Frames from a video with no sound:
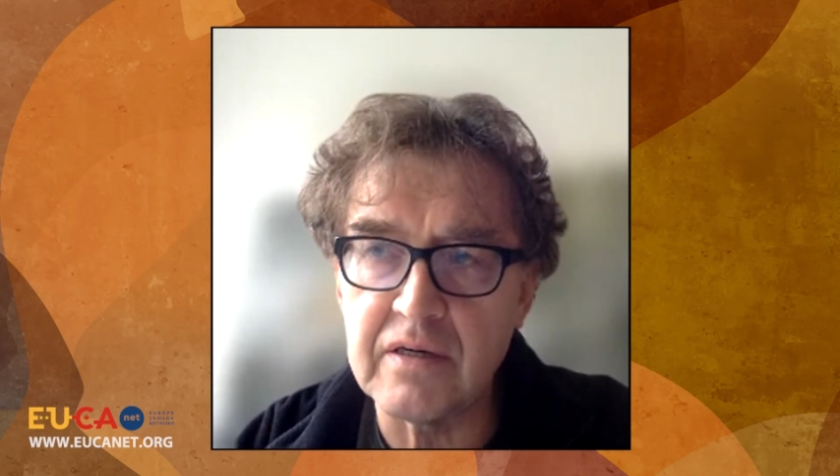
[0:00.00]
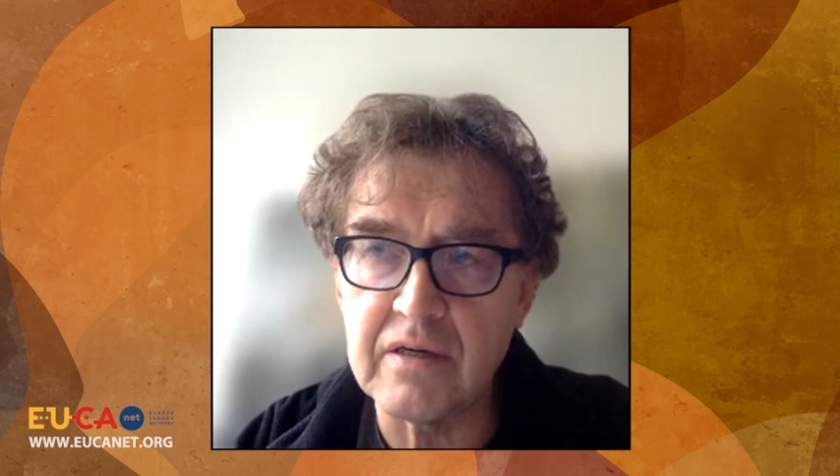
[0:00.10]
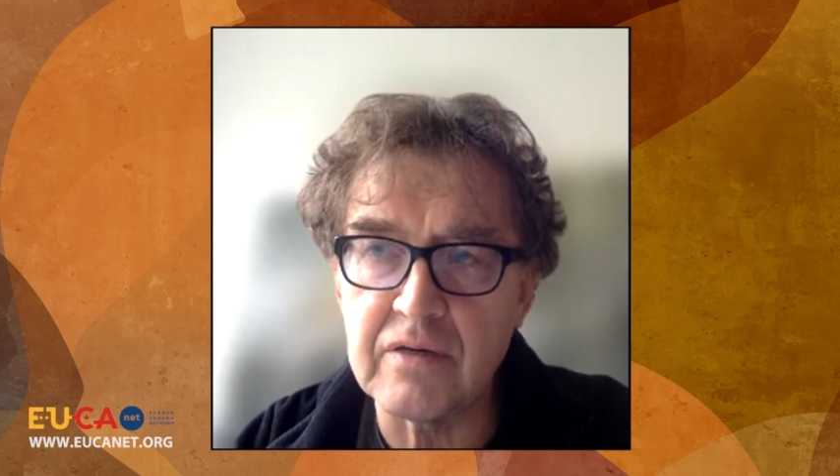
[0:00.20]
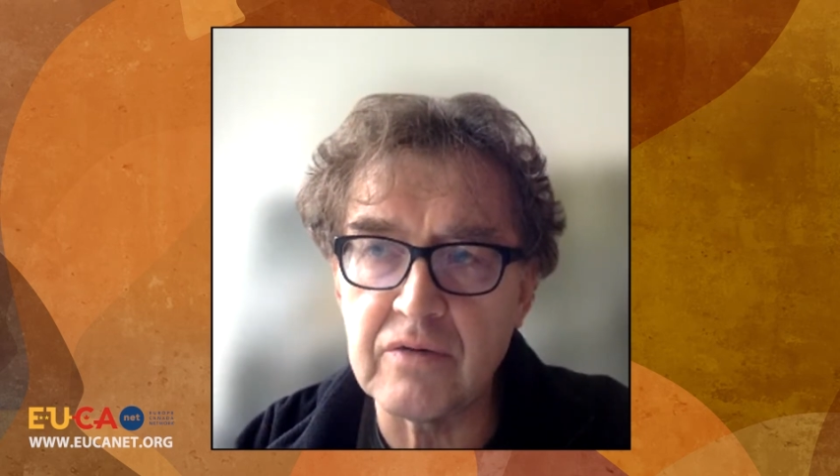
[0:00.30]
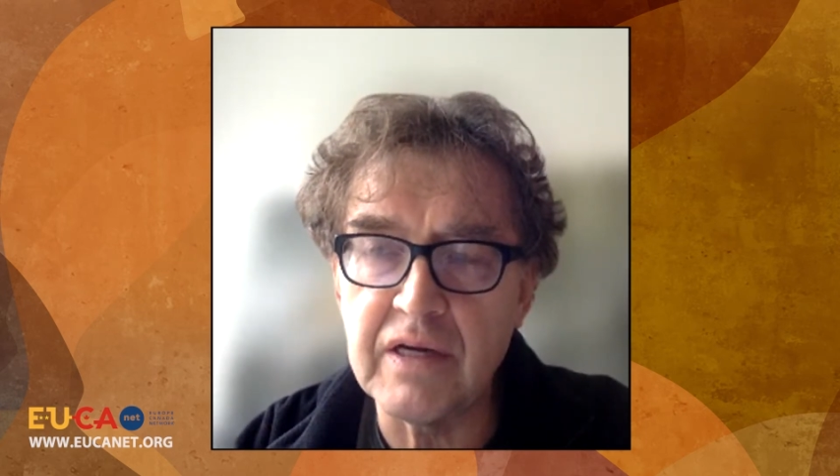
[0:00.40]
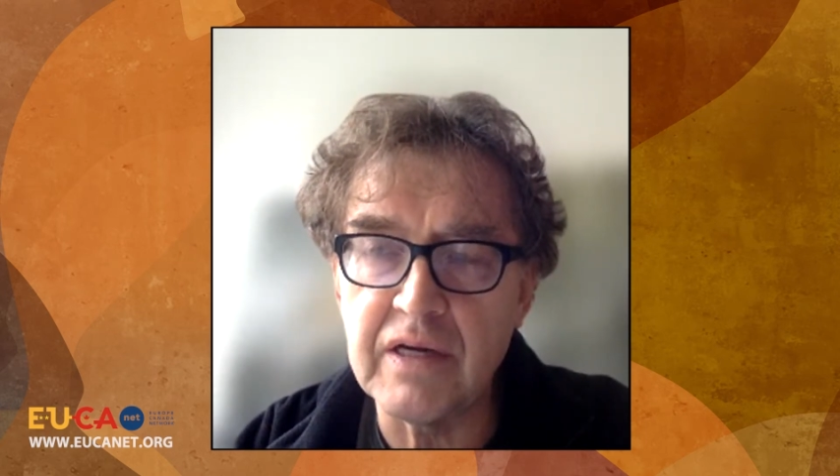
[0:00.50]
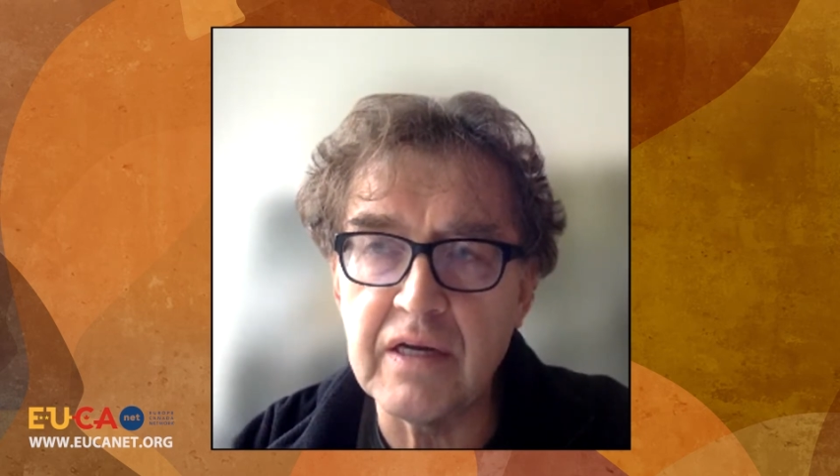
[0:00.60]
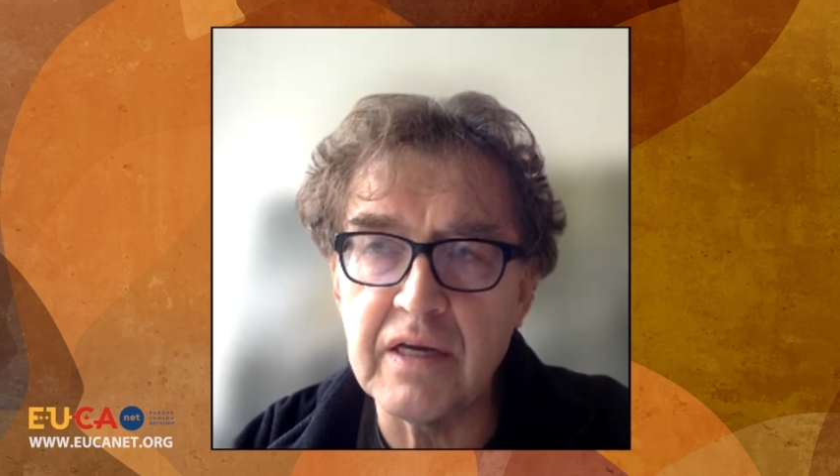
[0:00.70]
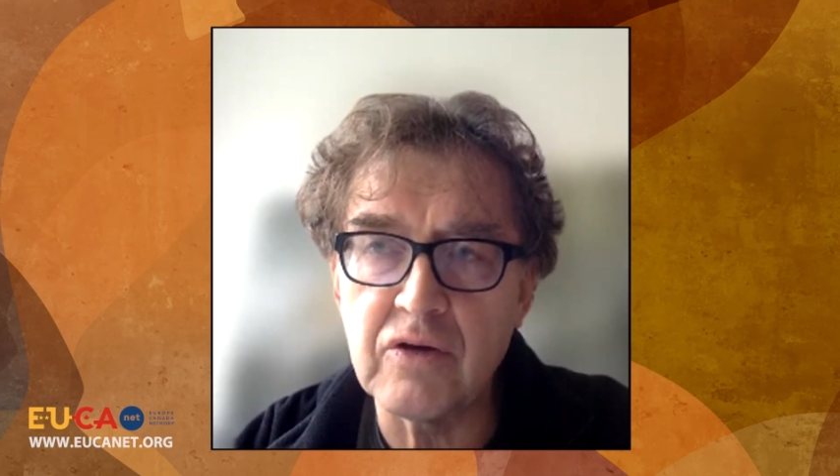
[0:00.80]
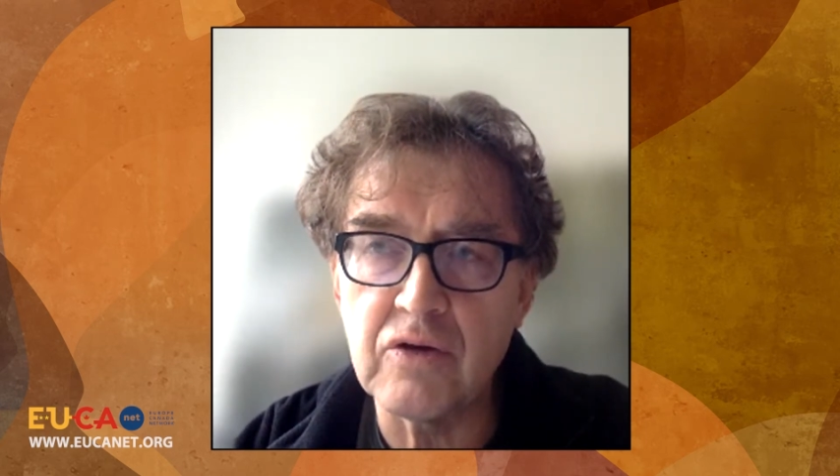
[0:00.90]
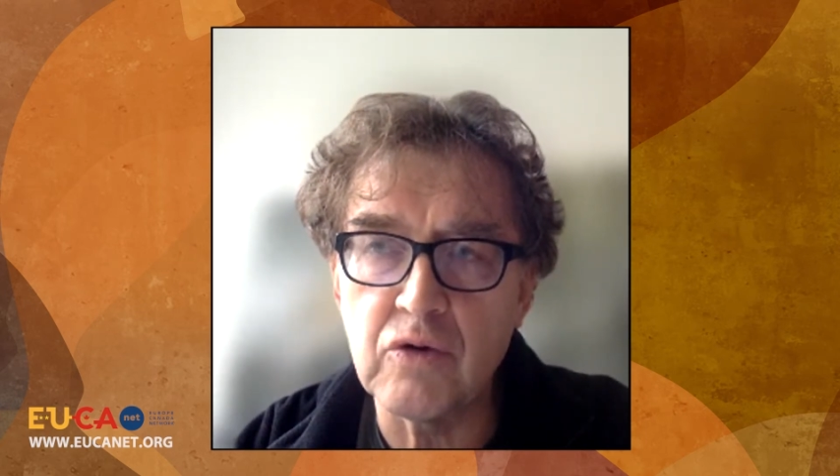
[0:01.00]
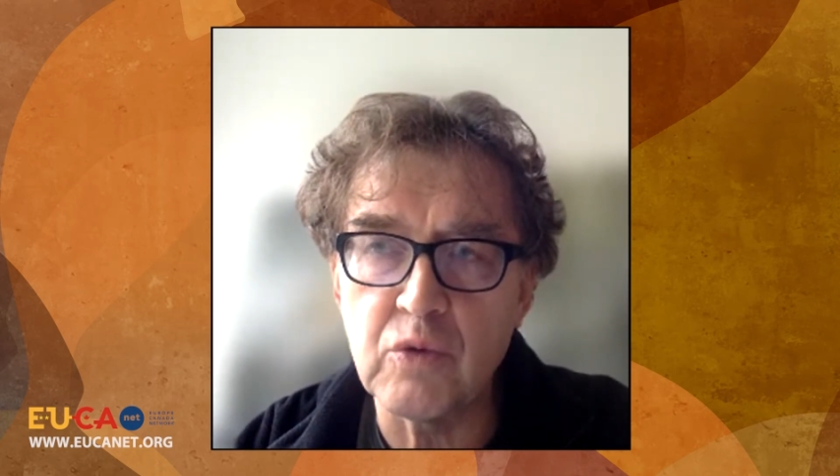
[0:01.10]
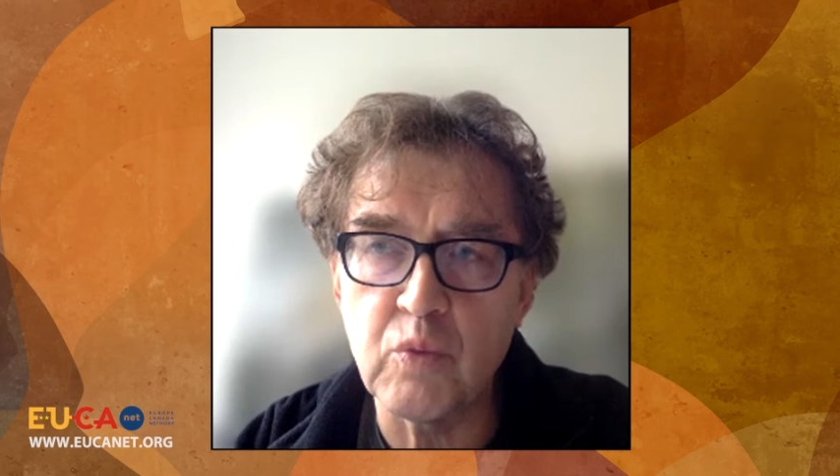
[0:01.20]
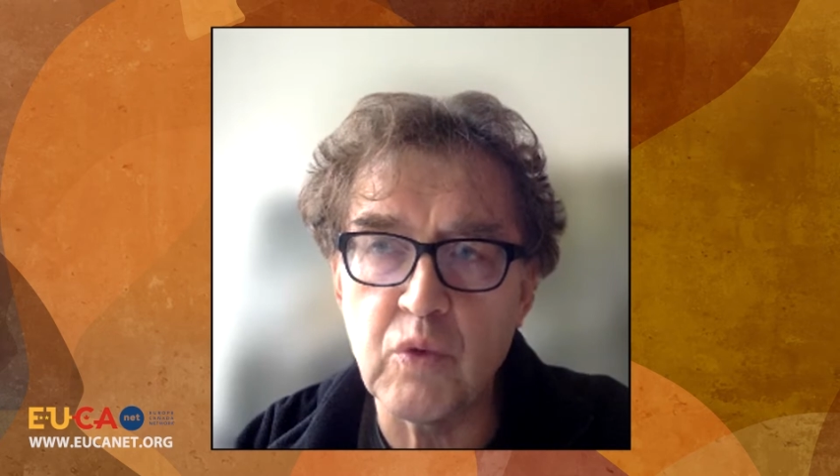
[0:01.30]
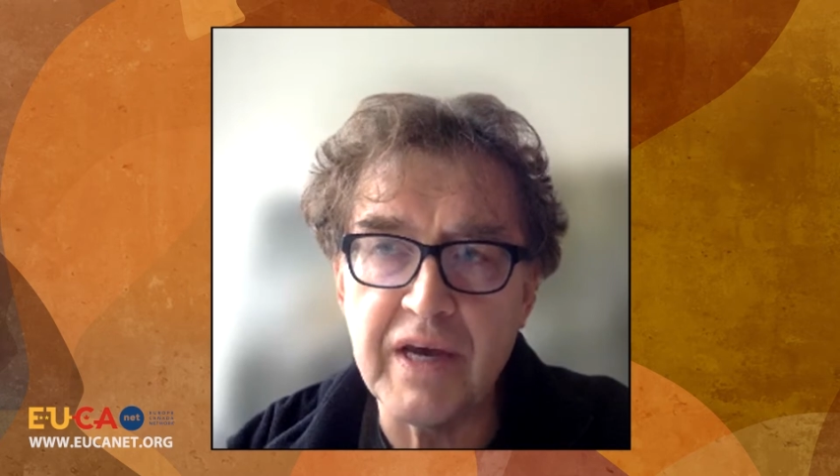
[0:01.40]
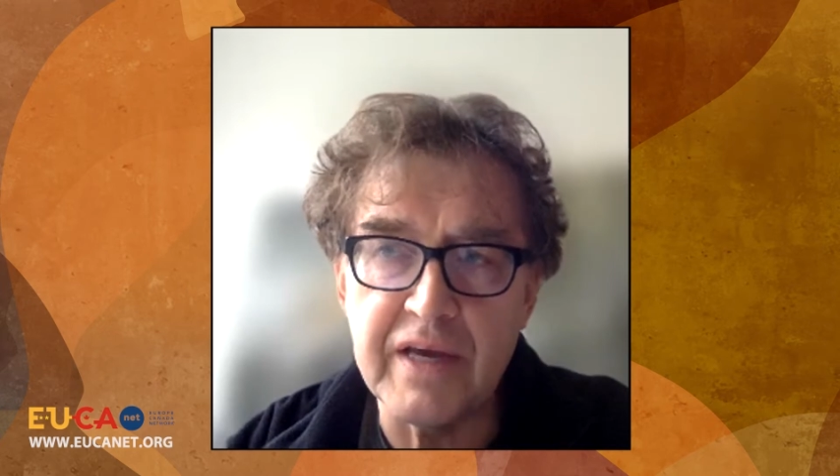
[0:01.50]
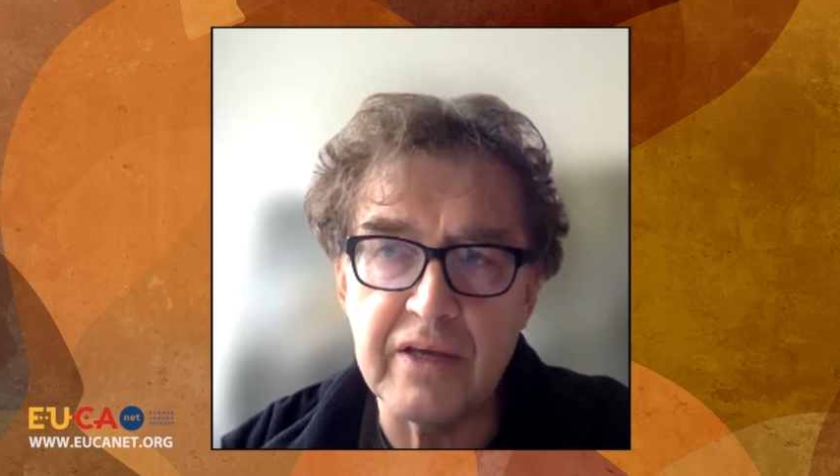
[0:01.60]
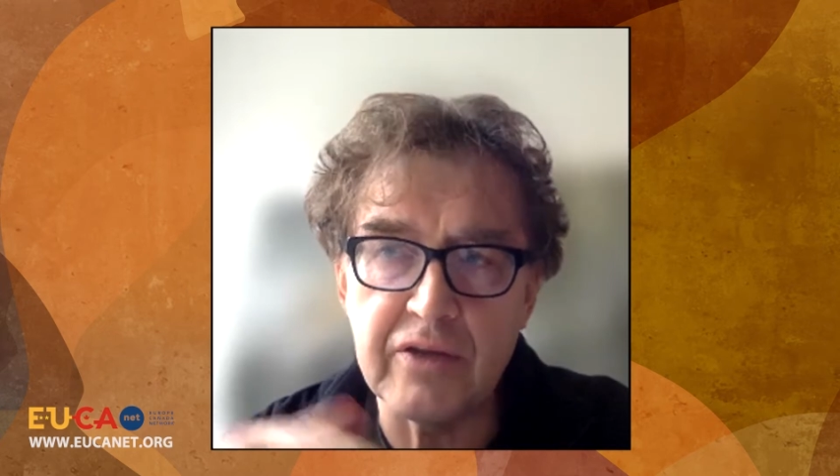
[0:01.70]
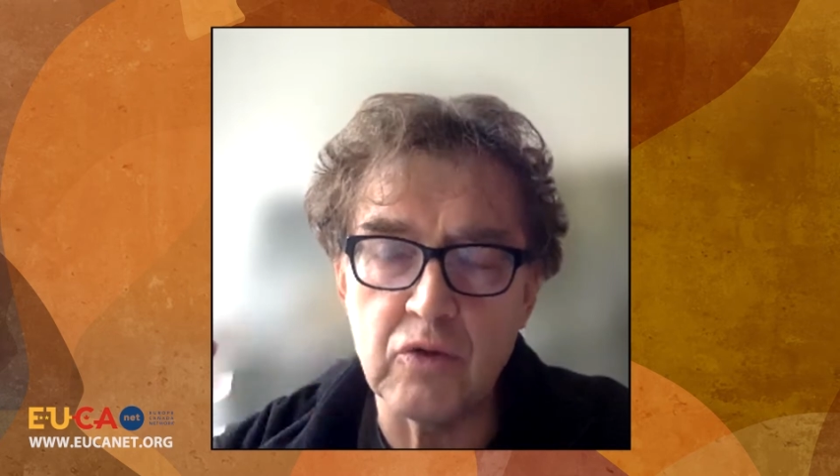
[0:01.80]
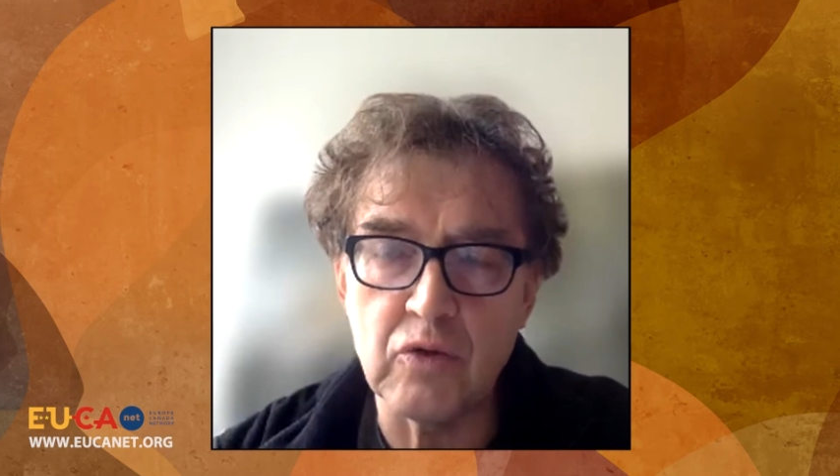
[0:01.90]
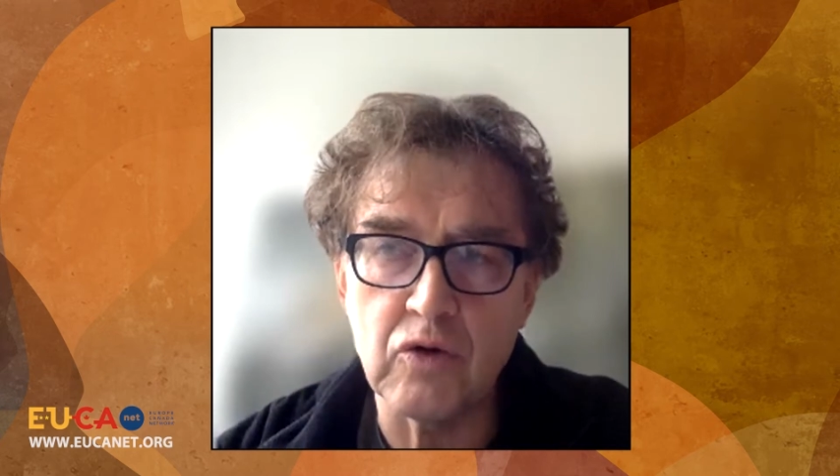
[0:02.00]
really good way to